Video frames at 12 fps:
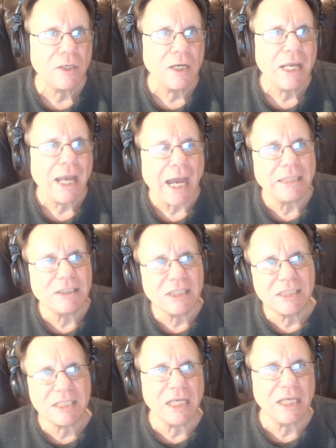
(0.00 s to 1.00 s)
I just
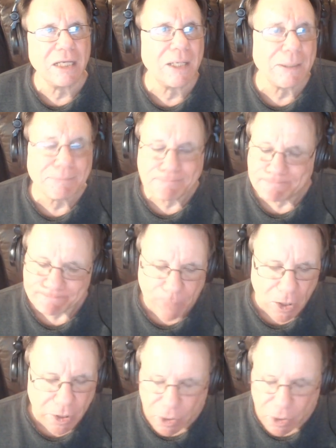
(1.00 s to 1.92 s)
think, you know,